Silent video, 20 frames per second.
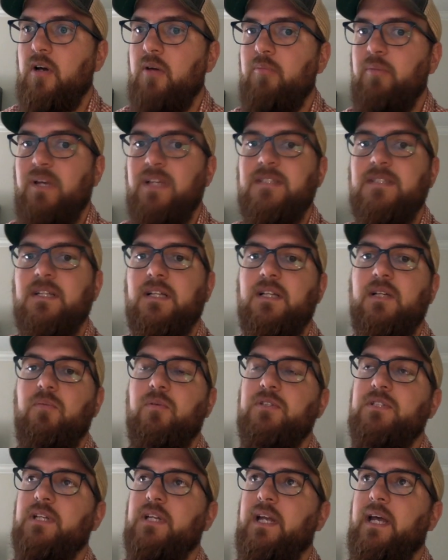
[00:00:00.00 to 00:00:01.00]
Basically
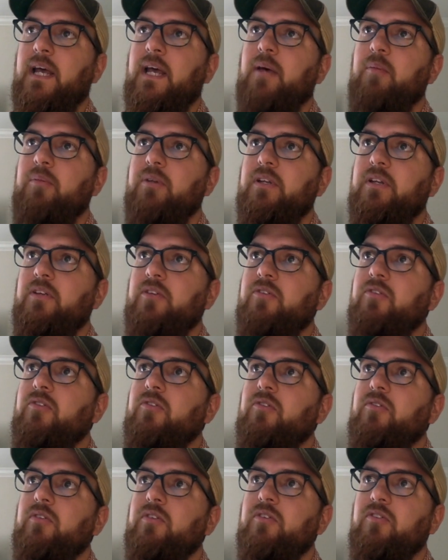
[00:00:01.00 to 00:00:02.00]
what's going to happen
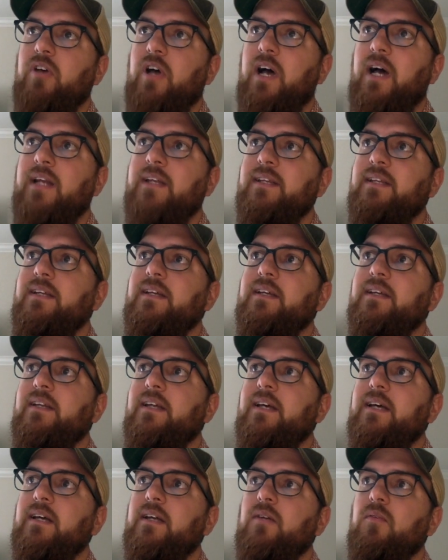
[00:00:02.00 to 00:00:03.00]
is this idea
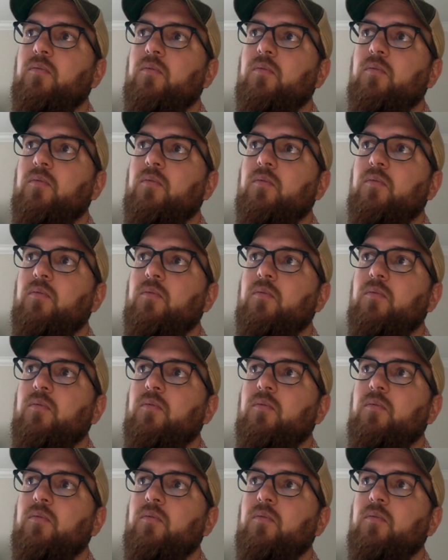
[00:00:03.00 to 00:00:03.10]
that,